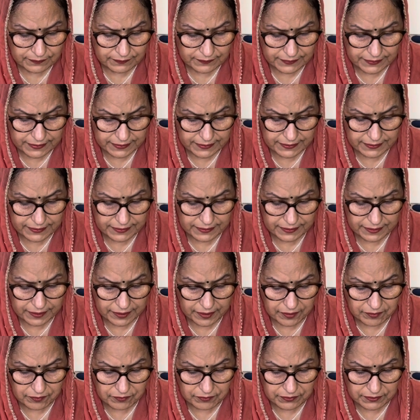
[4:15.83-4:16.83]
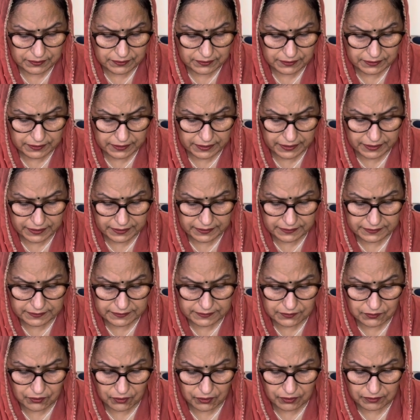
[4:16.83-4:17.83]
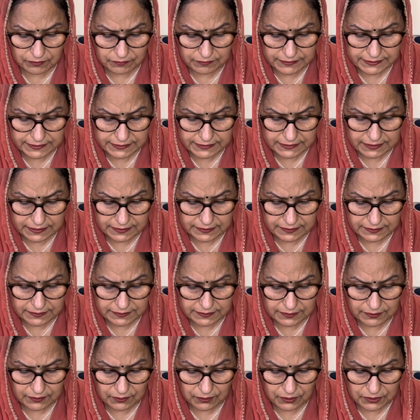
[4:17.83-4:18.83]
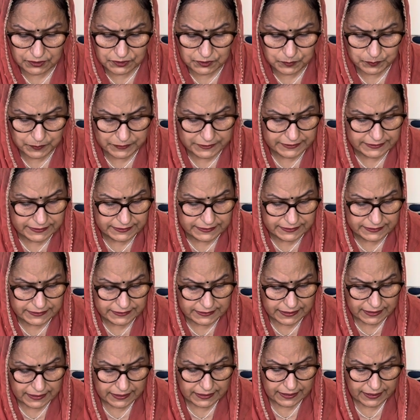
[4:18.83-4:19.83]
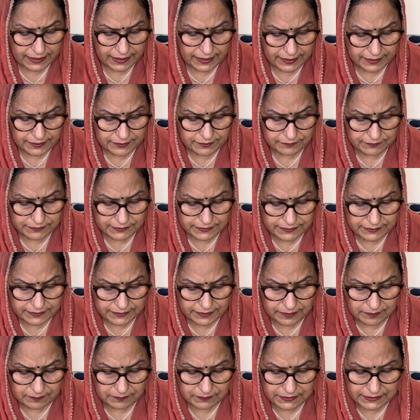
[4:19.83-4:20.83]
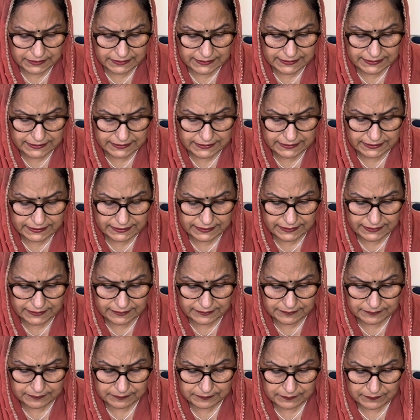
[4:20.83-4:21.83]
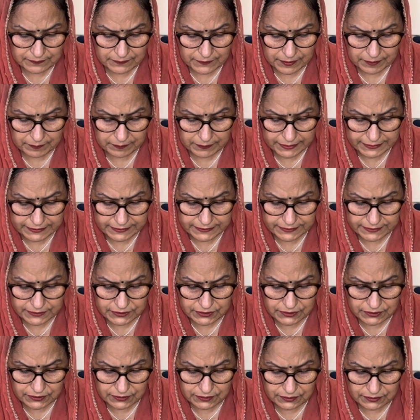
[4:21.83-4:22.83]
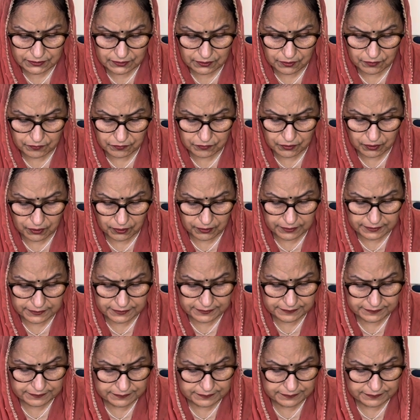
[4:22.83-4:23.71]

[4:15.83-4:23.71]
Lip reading: They ever and always utter the Lord's praises and within them is serene meditation of God.